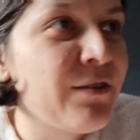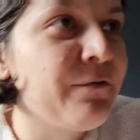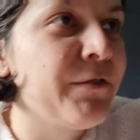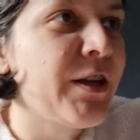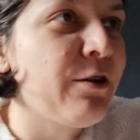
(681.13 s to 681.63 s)

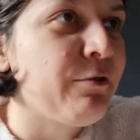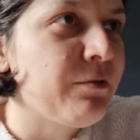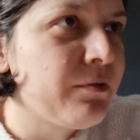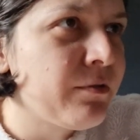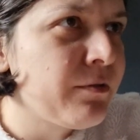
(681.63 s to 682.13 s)

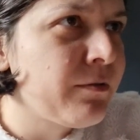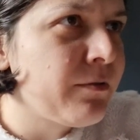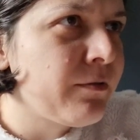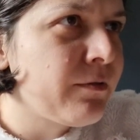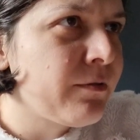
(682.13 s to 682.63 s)
video.
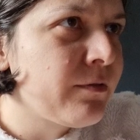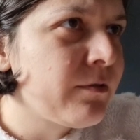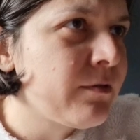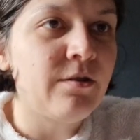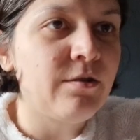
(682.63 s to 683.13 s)

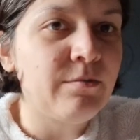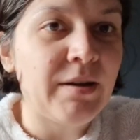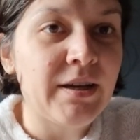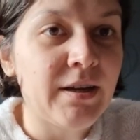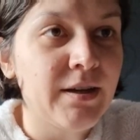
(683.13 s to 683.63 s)
Oh
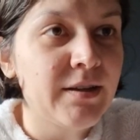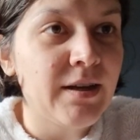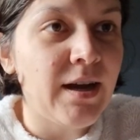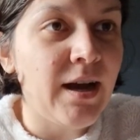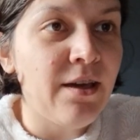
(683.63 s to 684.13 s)
my god,
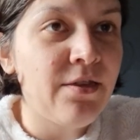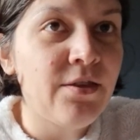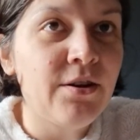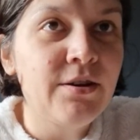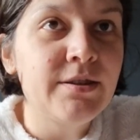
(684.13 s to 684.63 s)
I
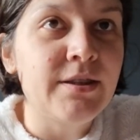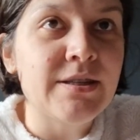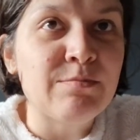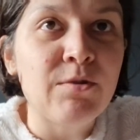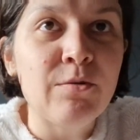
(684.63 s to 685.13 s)
thought
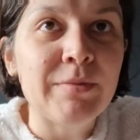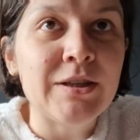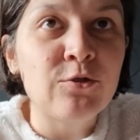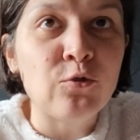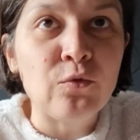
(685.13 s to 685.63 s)
this
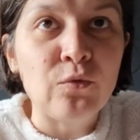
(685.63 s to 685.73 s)
moment